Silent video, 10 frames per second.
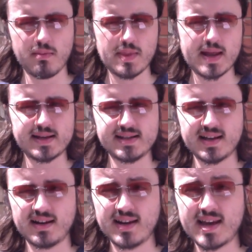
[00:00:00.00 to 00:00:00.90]
and then he
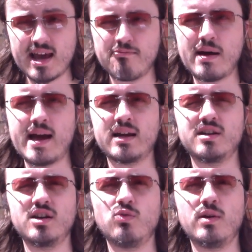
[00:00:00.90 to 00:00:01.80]
suddenly came back, and
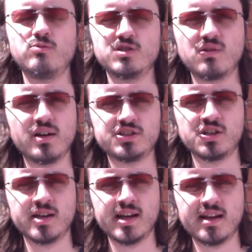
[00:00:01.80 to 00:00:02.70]
no one was
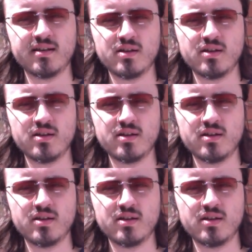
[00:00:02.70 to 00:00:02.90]
questioning it